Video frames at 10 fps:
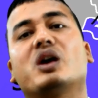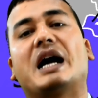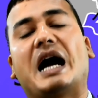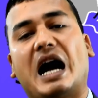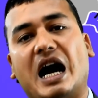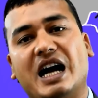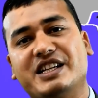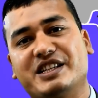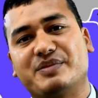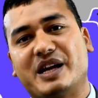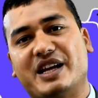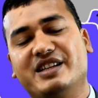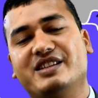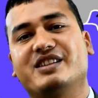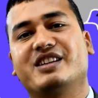high demand
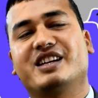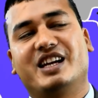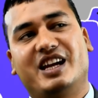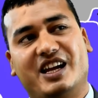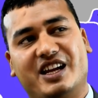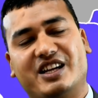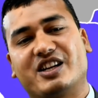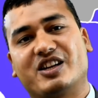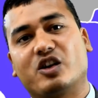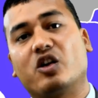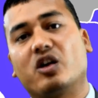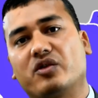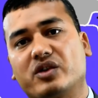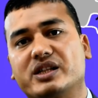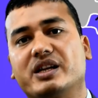in Gulf
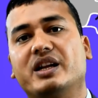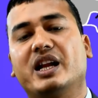region,